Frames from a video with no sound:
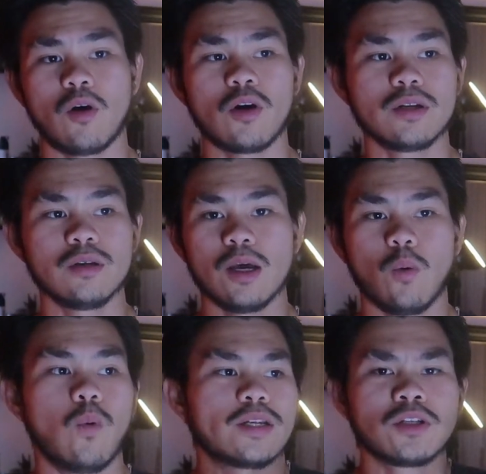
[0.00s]
on
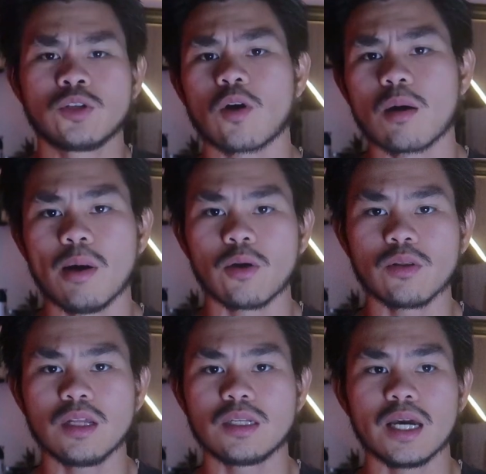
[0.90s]
what to talk about
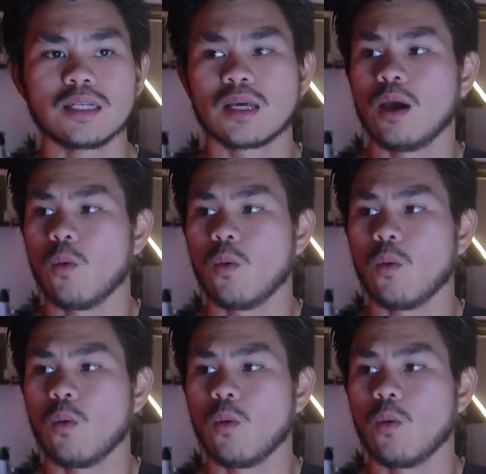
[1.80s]
on the date,